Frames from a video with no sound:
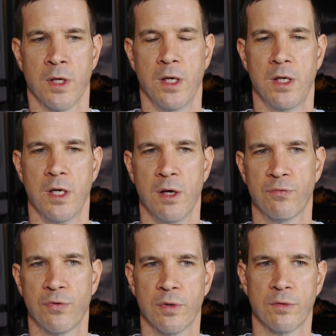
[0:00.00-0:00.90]

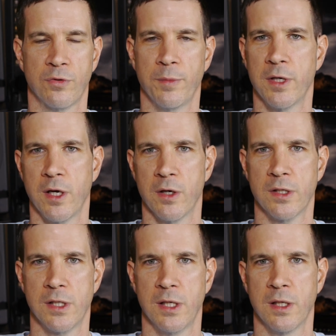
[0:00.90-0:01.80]
enough
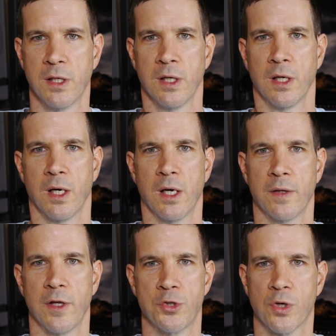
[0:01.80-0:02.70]
familiarity
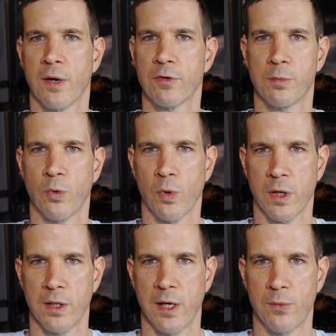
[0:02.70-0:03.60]
that you're comfortable
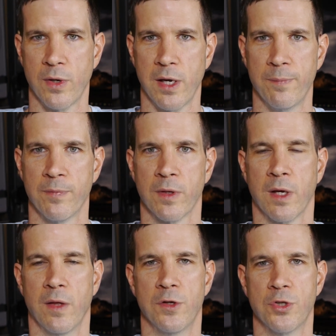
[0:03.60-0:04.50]
working that way
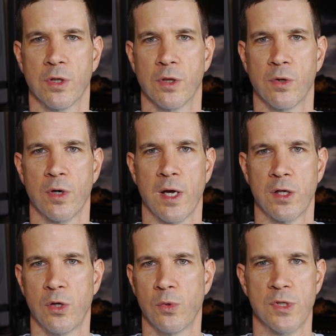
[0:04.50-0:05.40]
and that you can learn how to
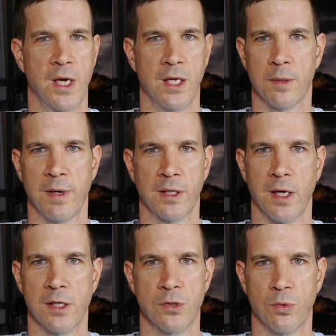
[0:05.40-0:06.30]
use any command
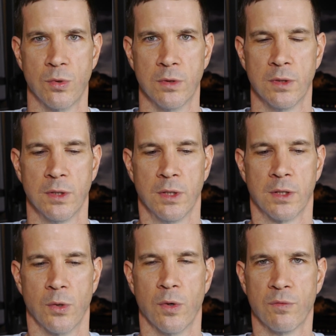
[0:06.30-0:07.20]
line tool
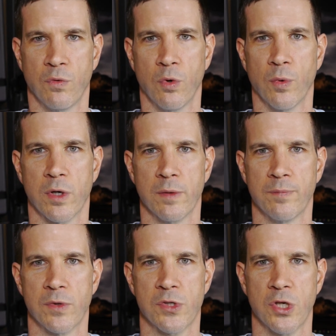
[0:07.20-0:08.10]
going forward.
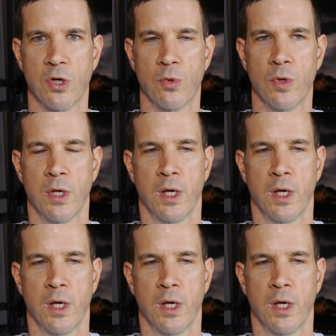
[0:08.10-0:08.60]
So